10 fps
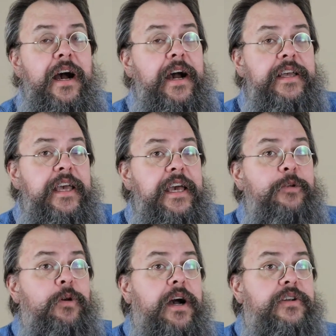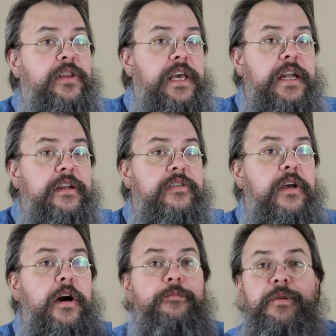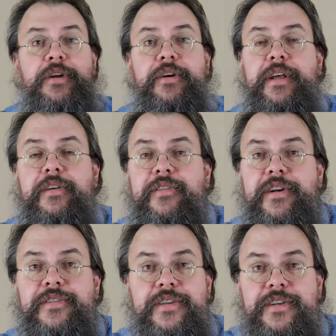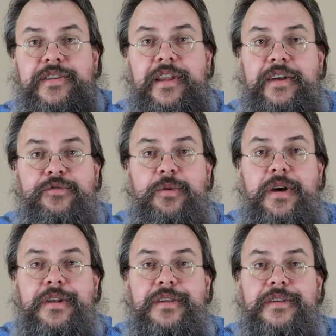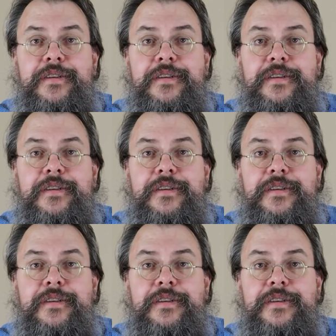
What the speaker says: I can't walk to the end and say, oh, here it is. There's the last one.